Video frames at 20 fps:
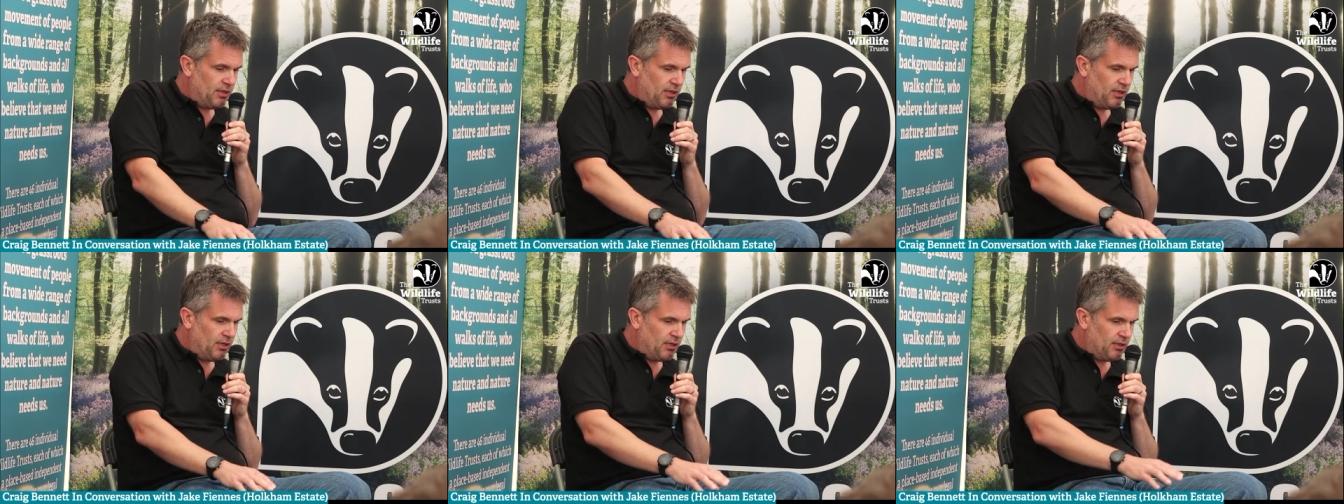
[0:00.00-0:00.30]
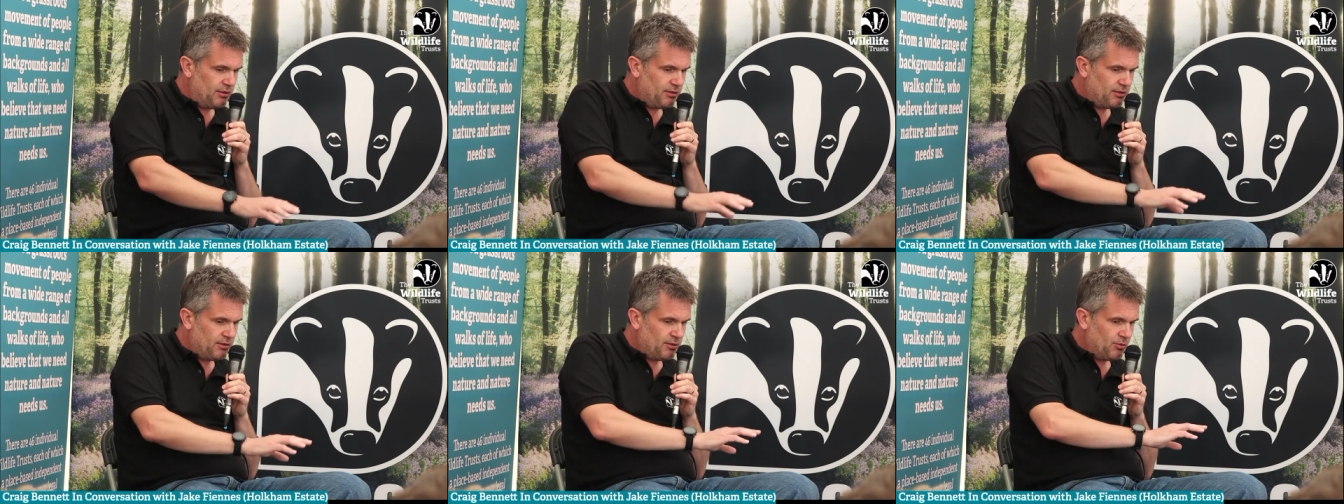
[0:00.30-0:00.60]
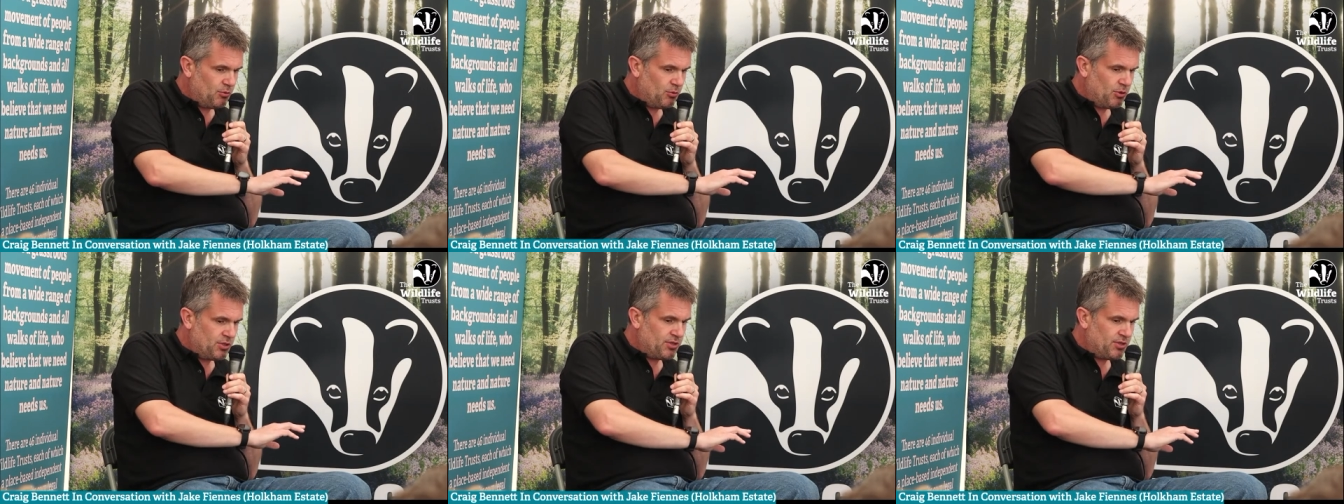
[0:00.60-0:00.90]

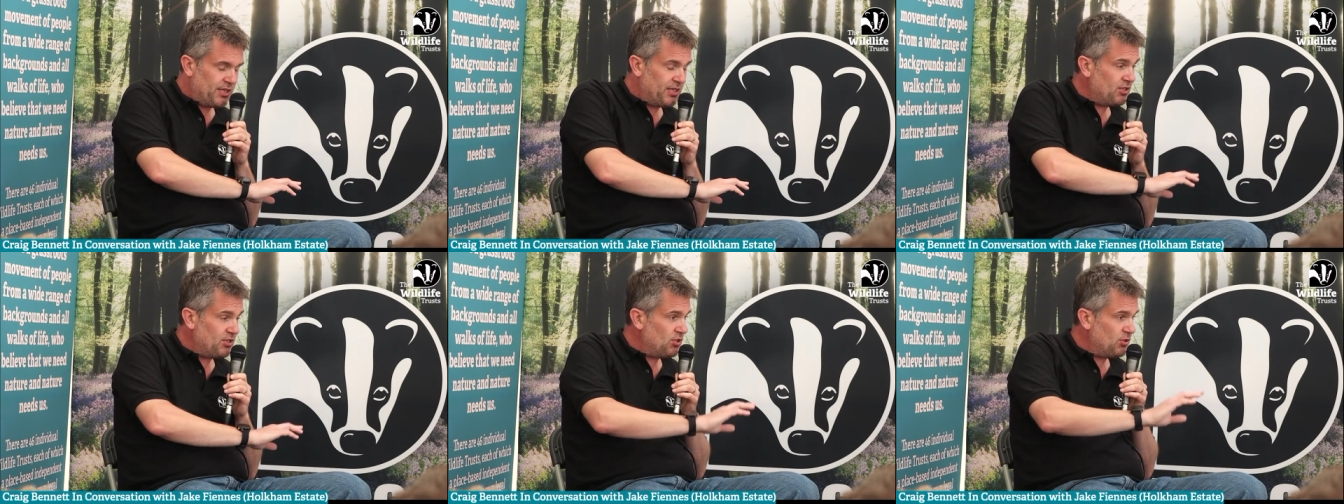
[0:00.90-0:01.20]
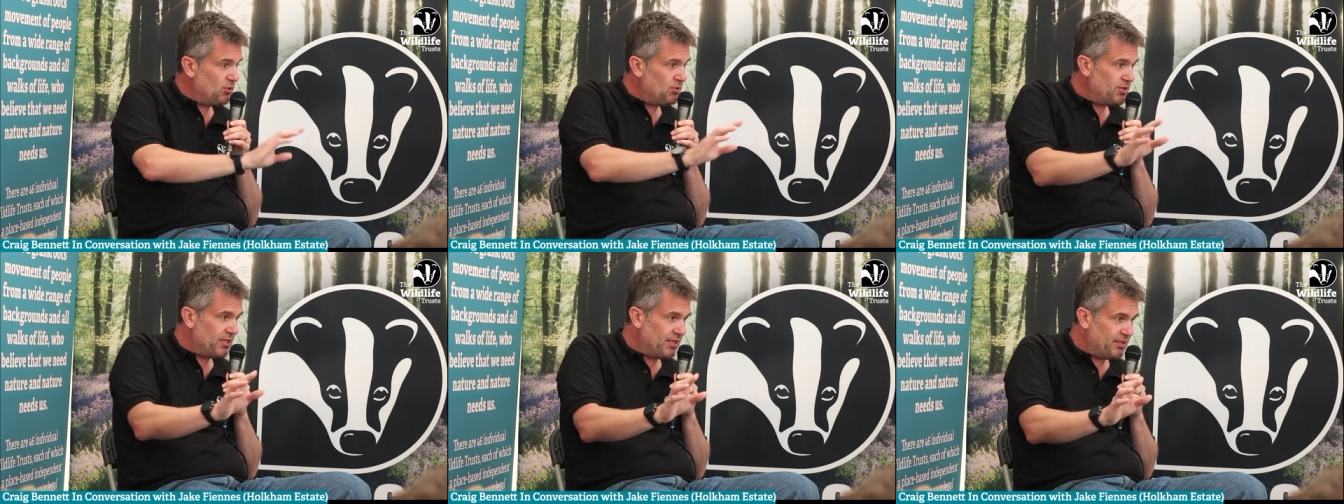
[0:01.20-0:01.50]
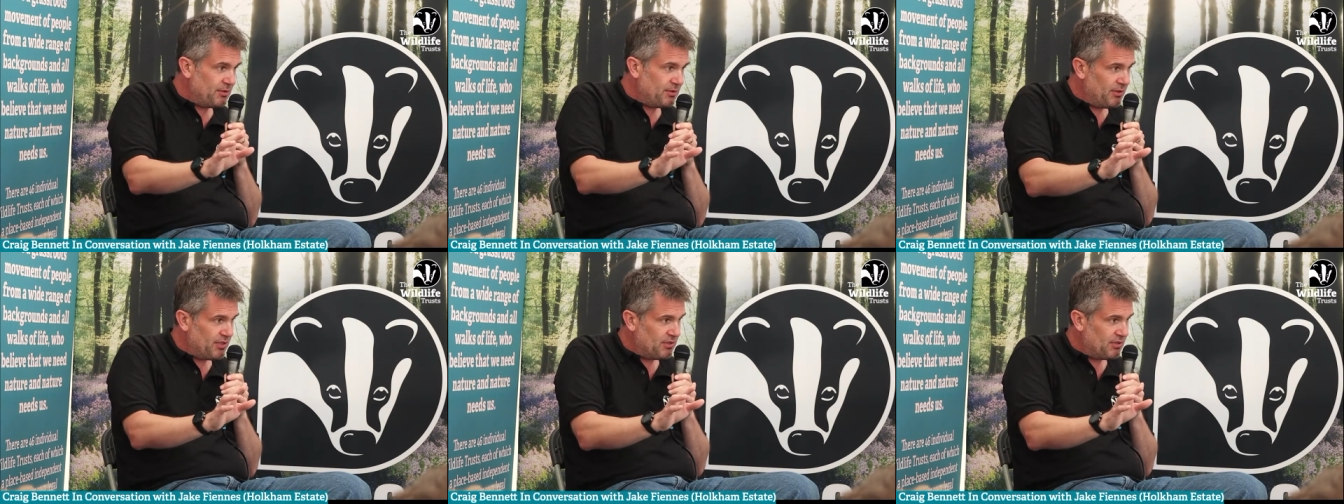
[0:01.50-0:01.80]
we're seeing 2
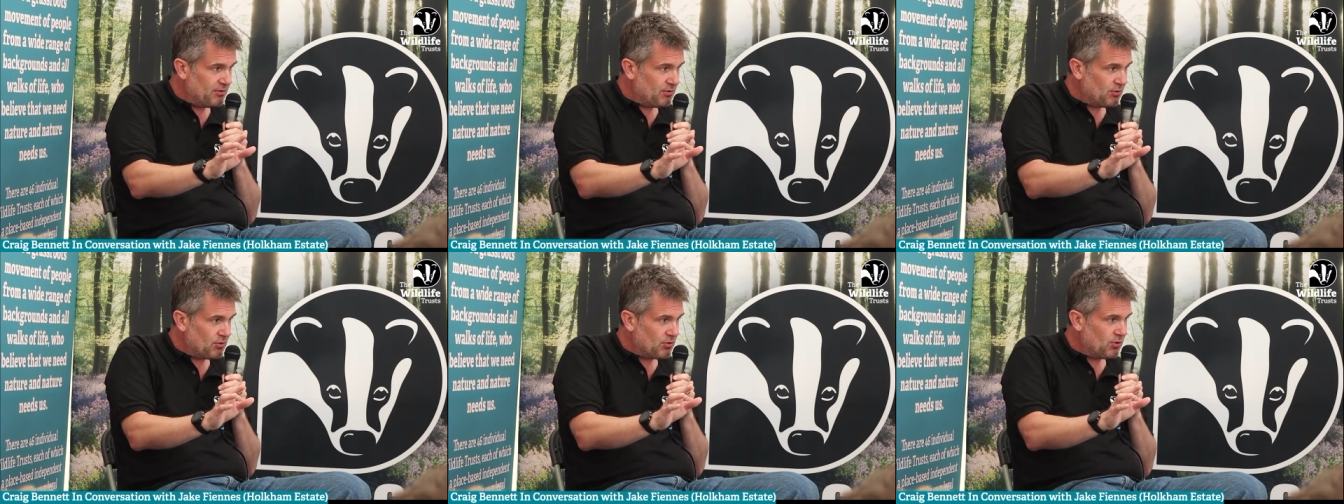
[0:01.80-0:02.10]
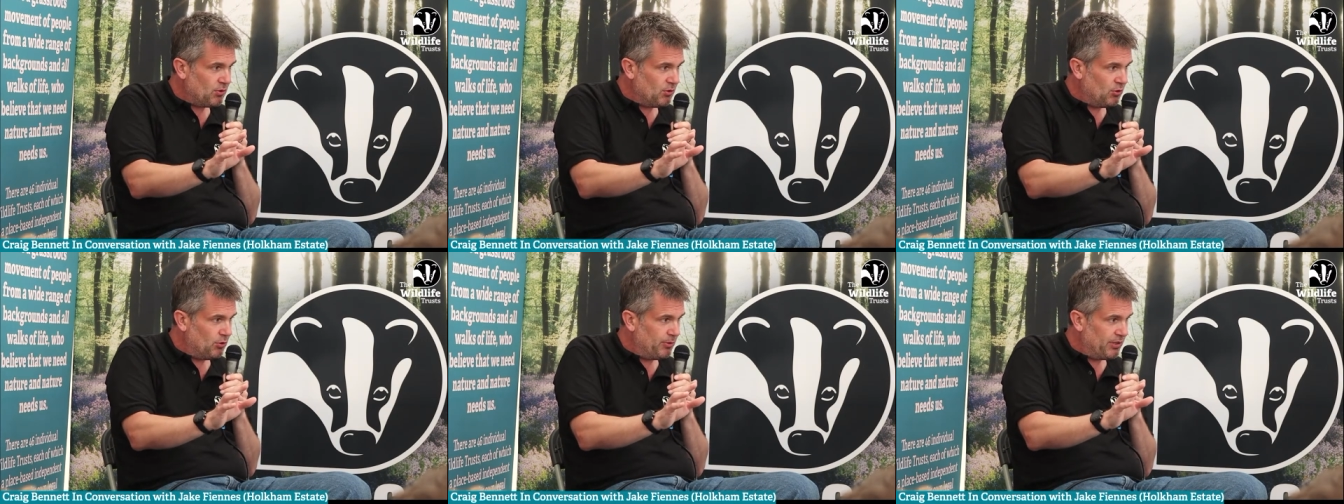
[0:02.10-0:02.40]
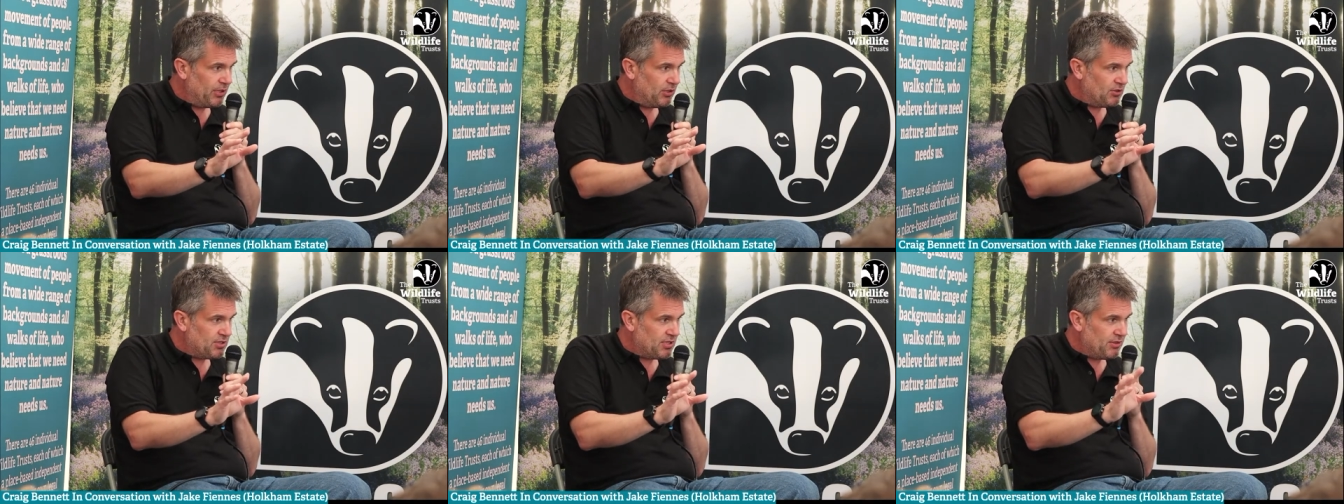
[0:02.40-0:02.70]
centimetres of soil
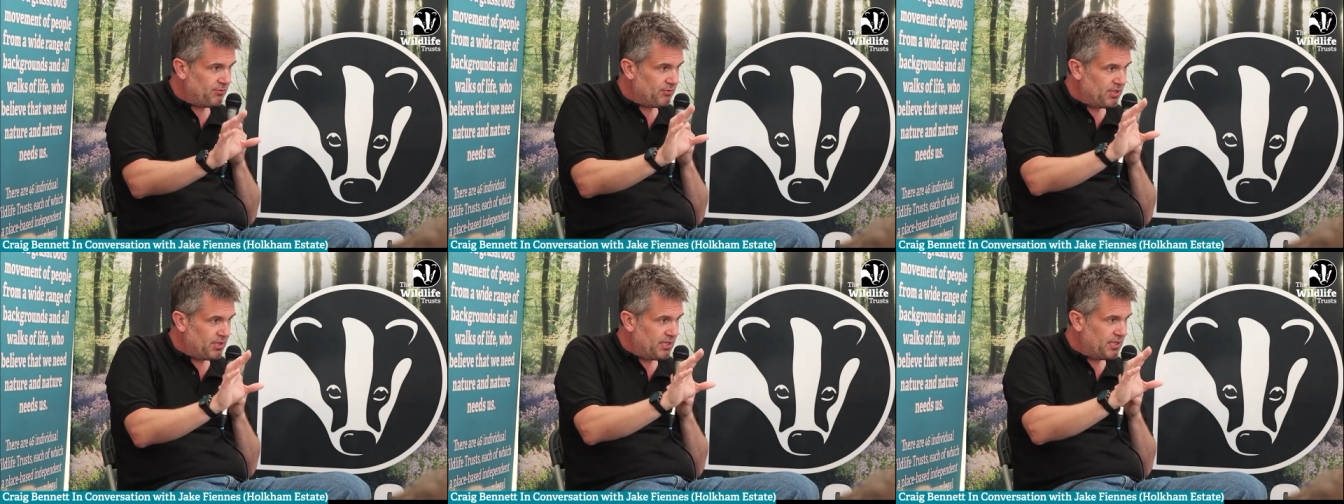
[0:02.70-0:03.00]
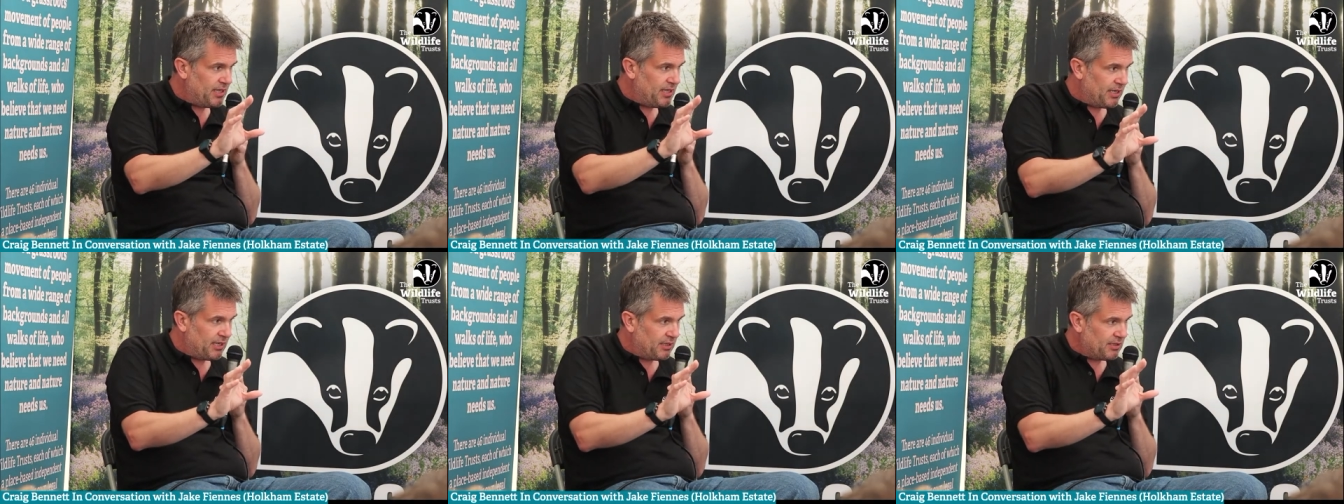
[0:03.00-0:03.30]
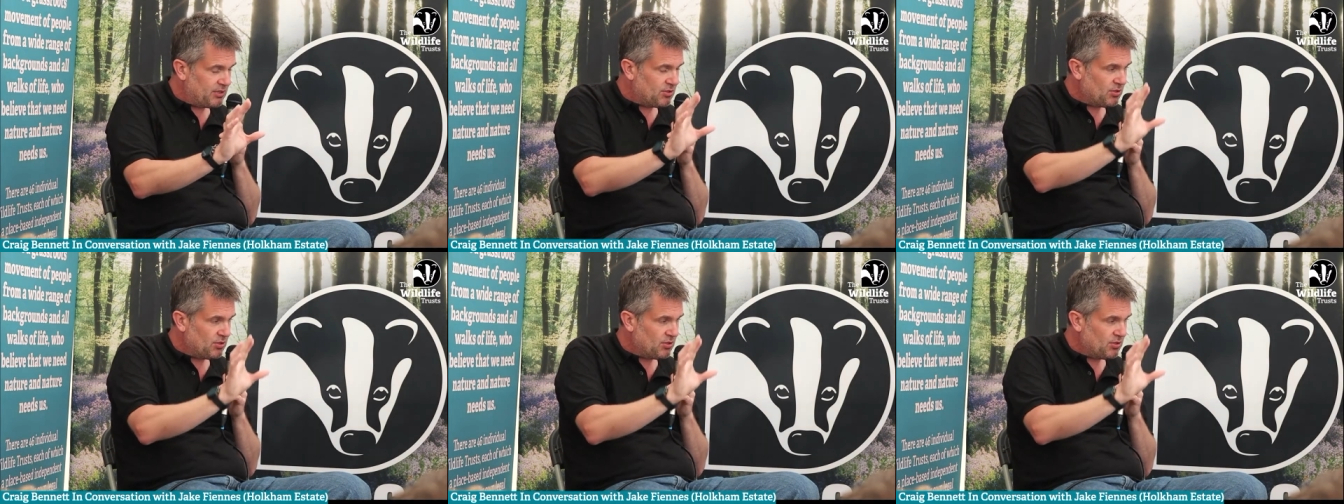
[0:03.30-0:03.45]
being lost every year.